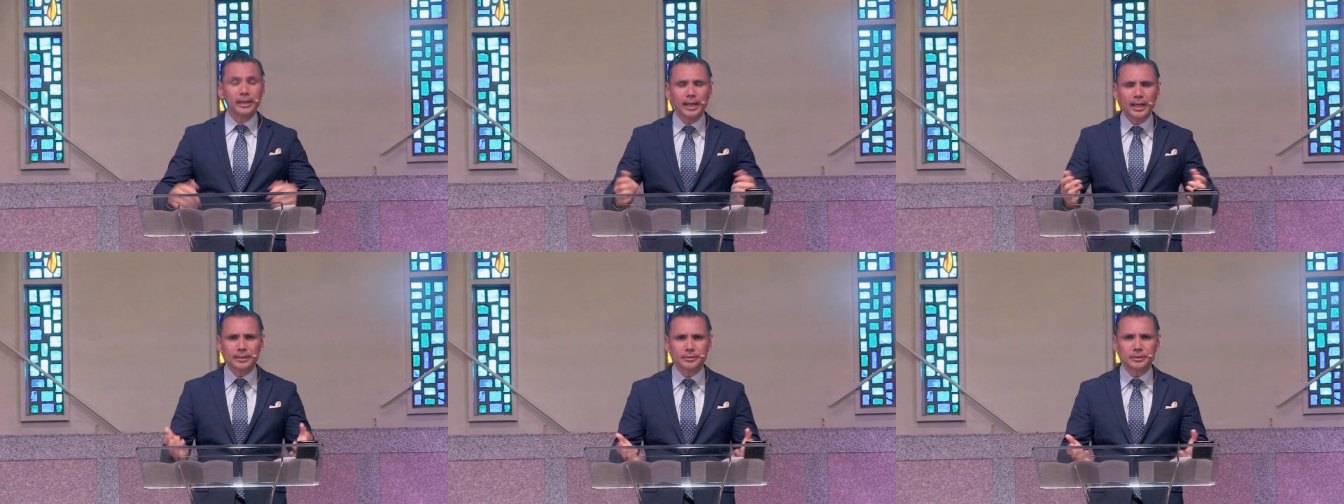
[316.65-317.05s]

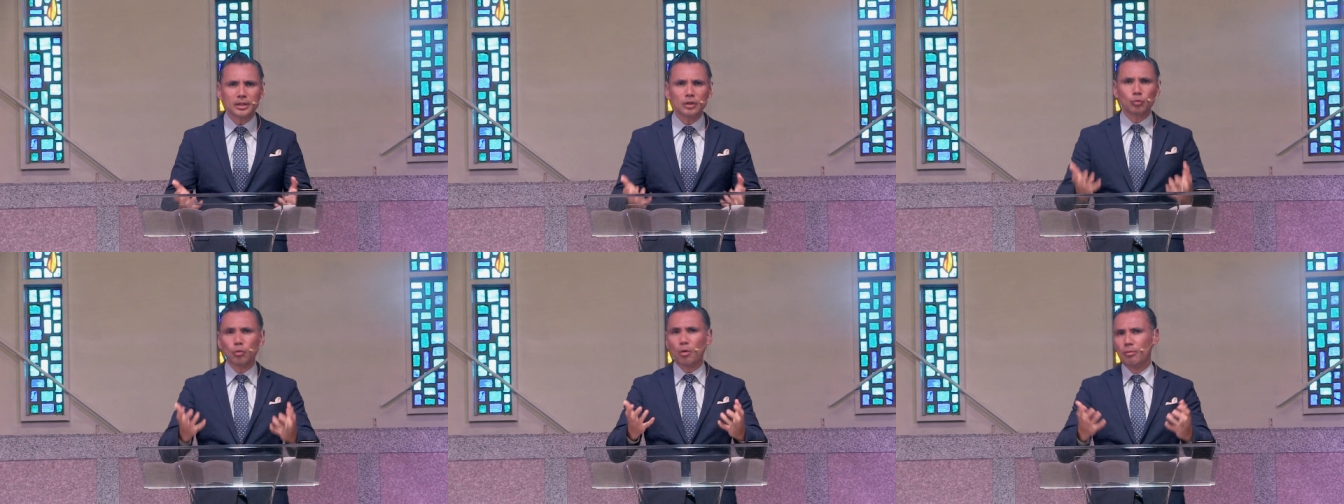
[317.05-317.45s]
as they
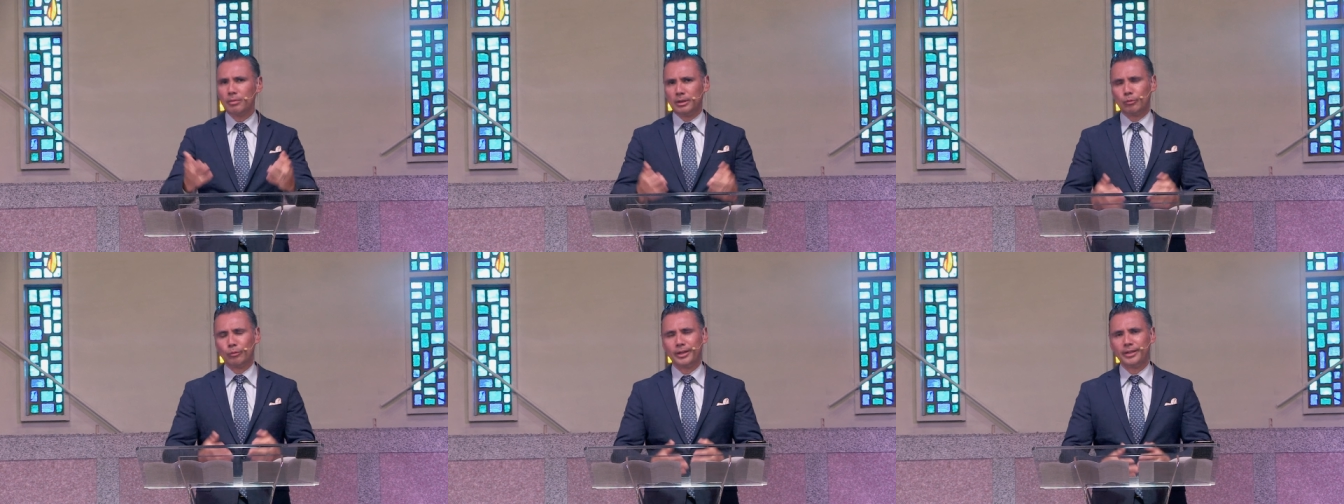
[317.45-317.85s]
grow in
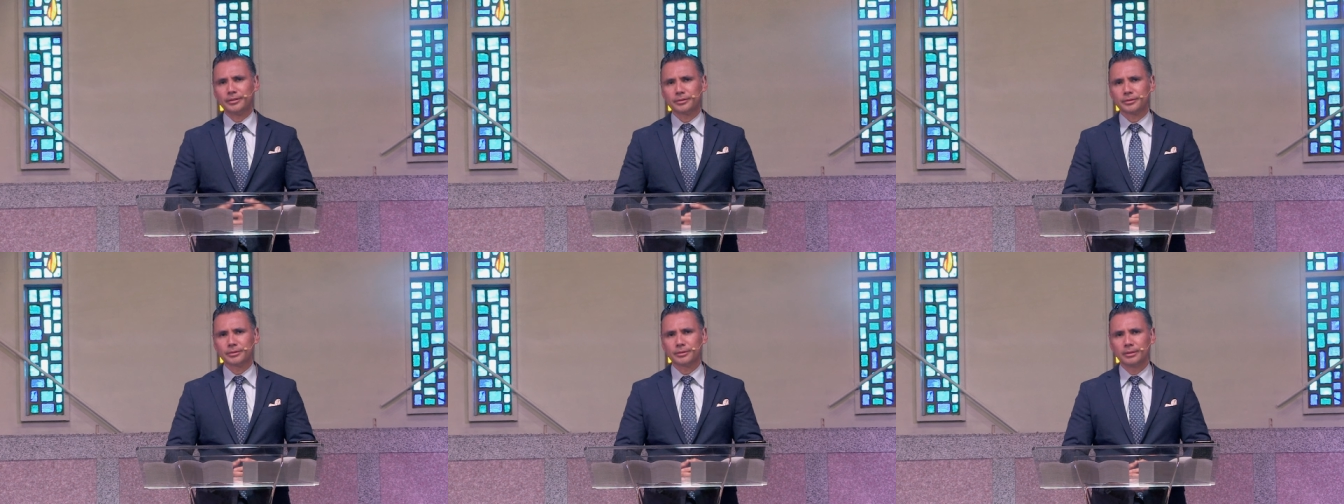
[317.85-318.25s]

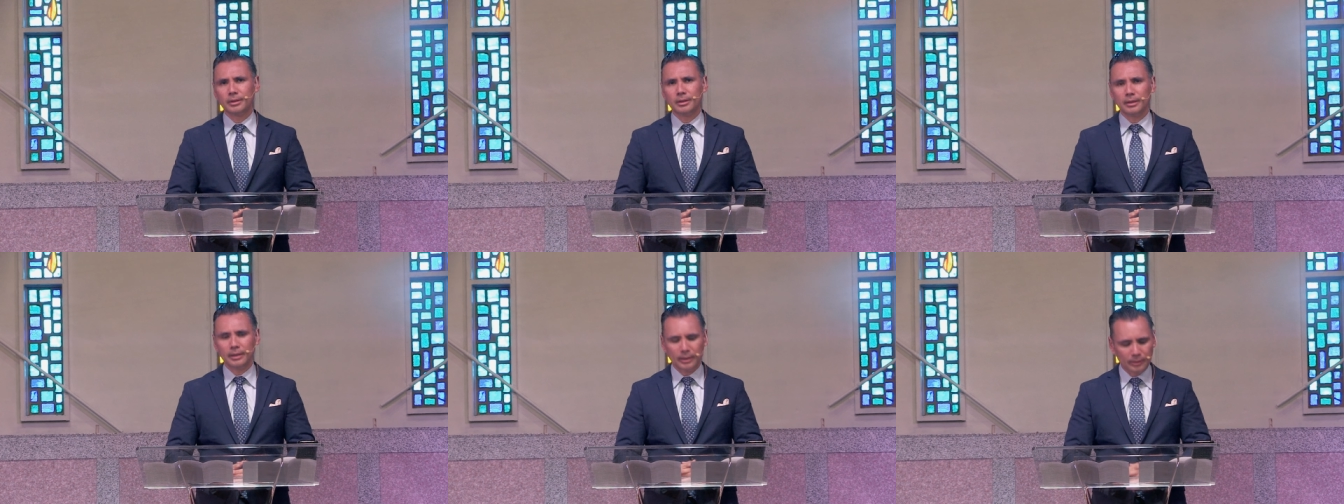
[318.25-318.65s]
grace
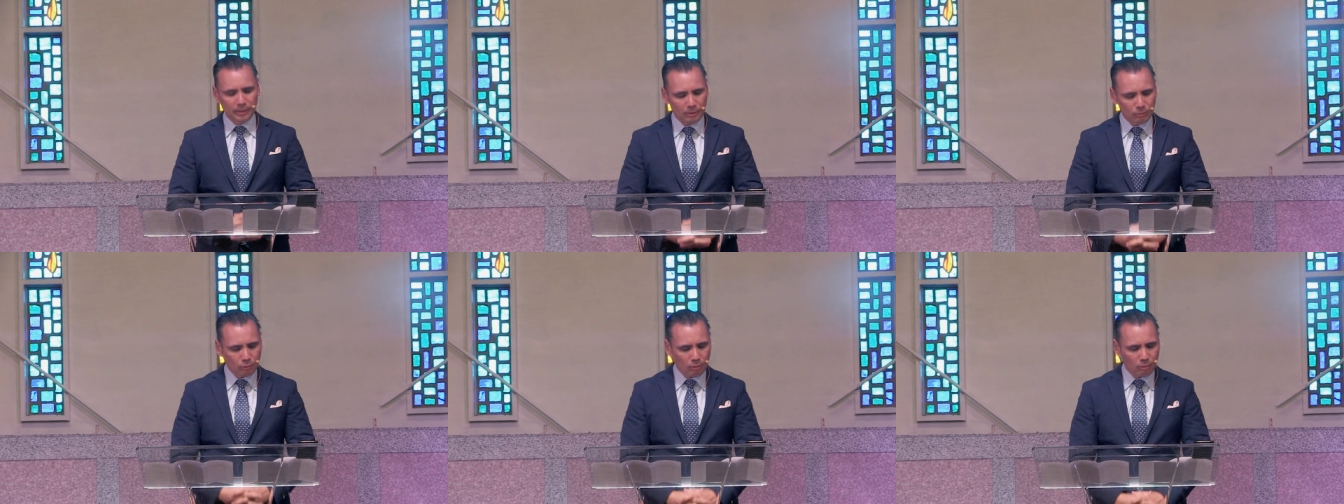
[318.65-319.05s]
and they
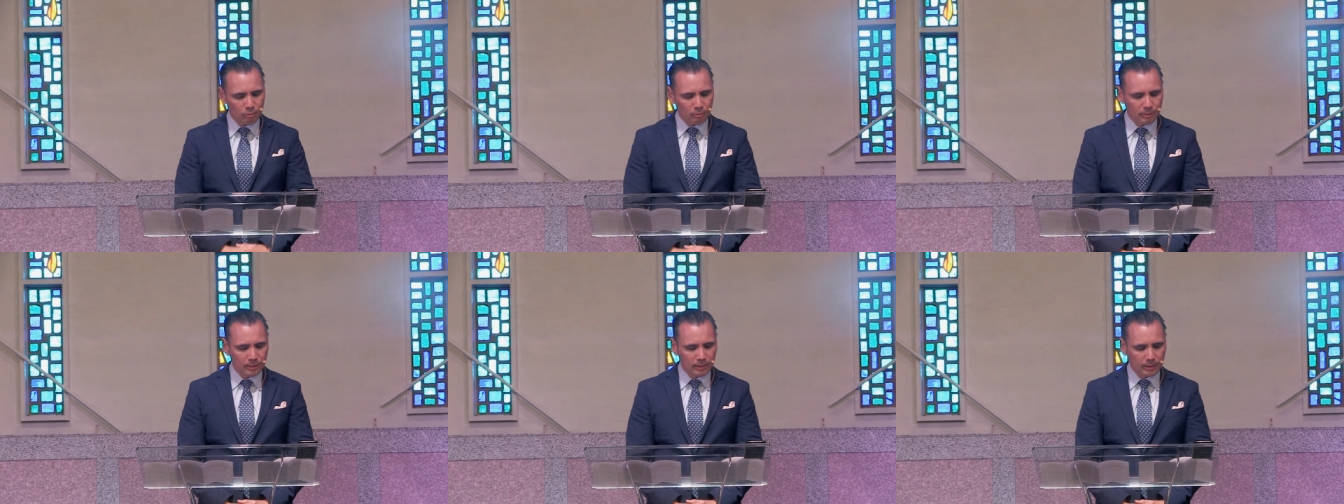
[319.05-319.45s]
grow
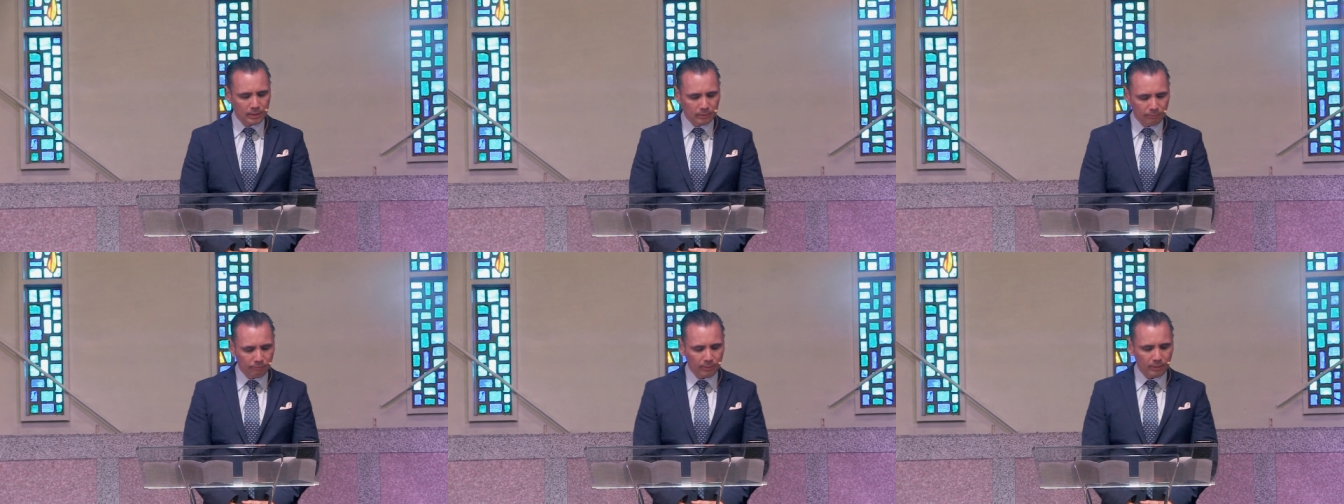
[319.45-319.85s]
in
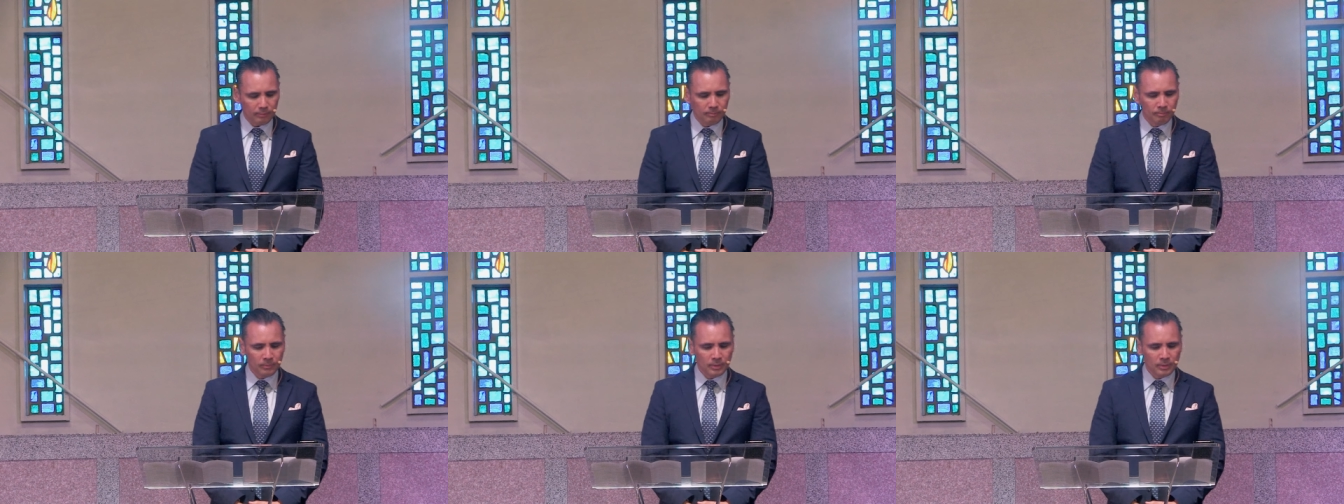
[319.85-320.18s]
the faith.